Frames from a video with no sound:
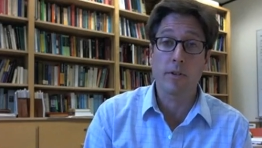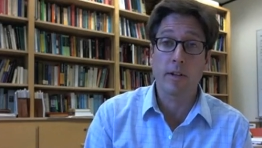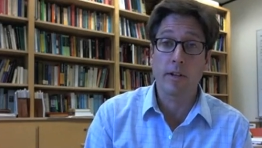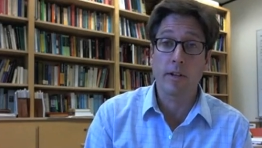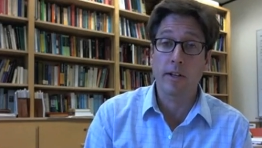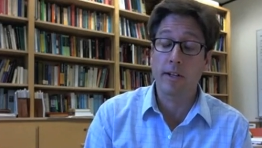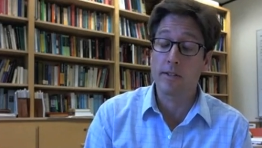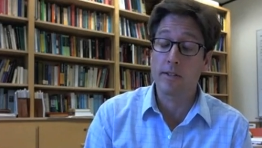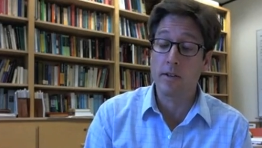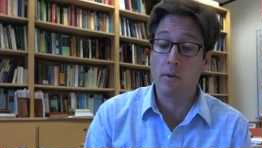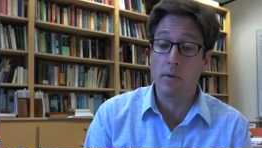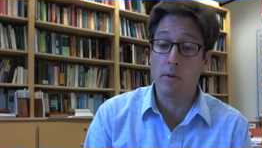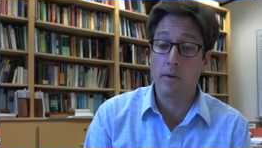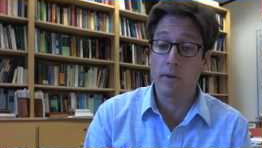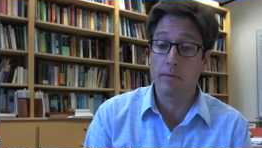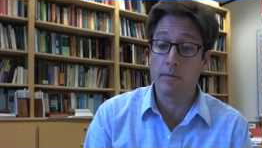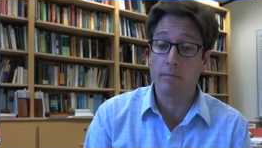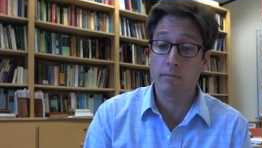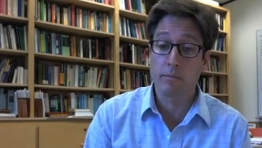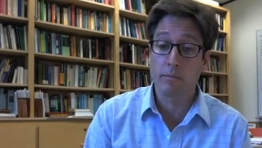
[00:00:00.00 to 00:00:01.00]
And I think it's a
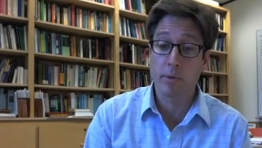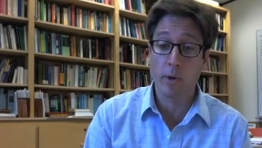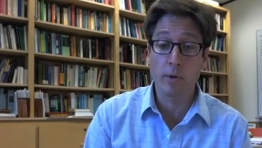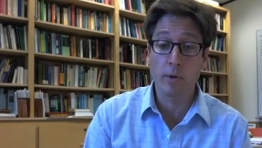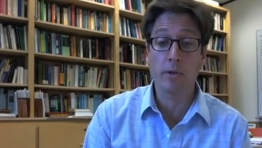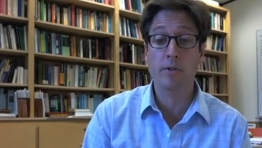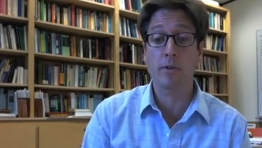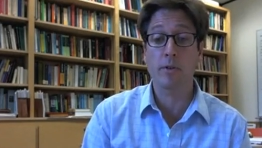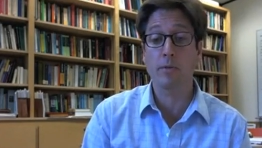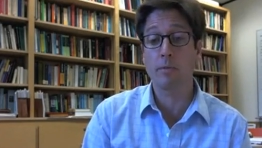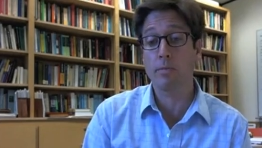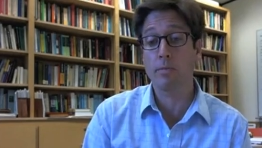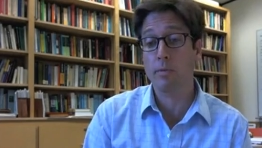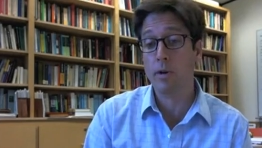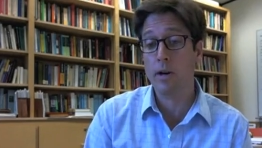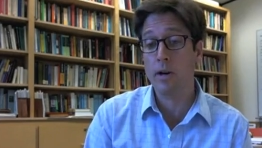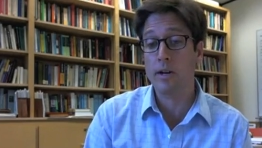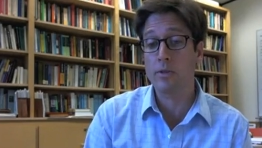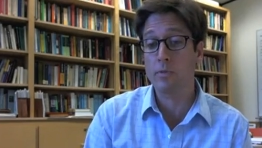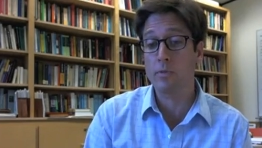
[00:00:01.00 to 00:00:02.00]
Pulitzer
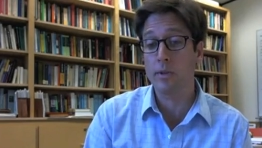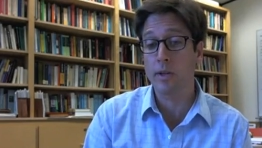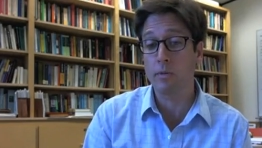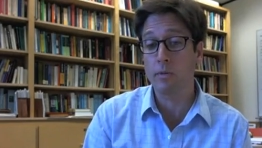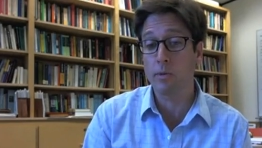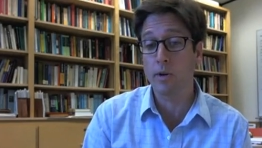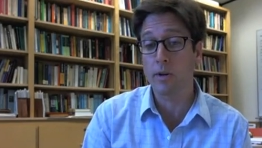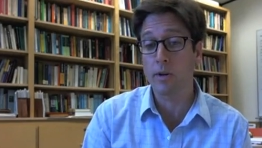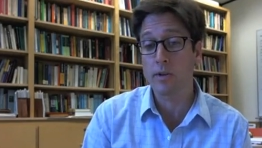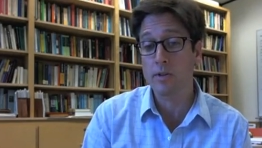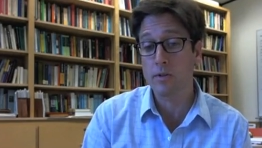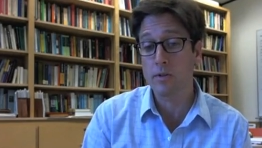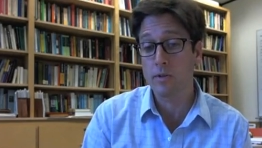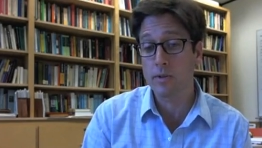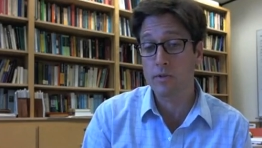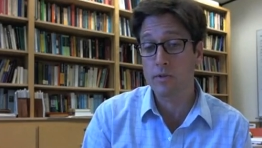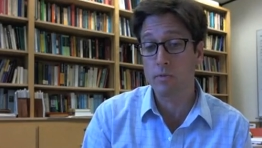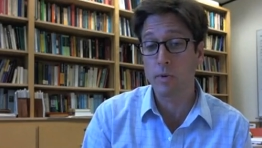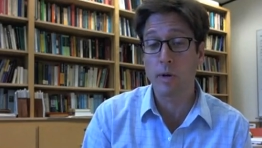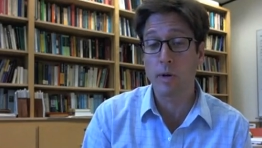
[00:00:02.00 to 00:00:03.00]
Prize winning work, so
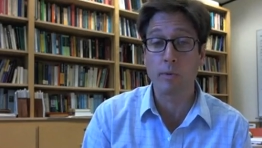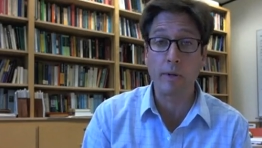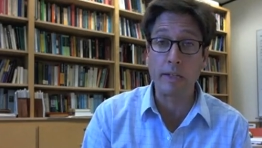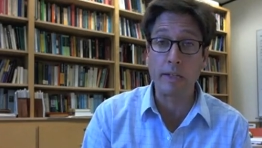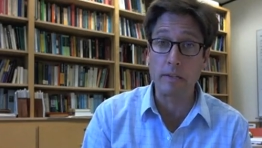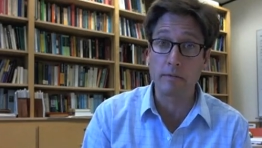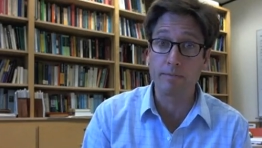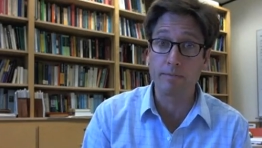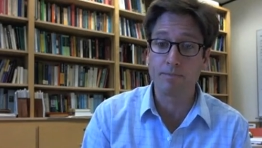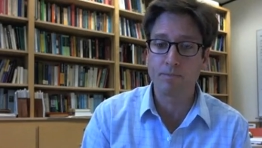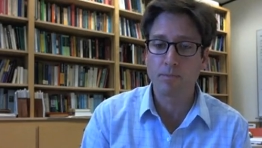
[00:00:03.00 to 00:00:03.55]
it's well written.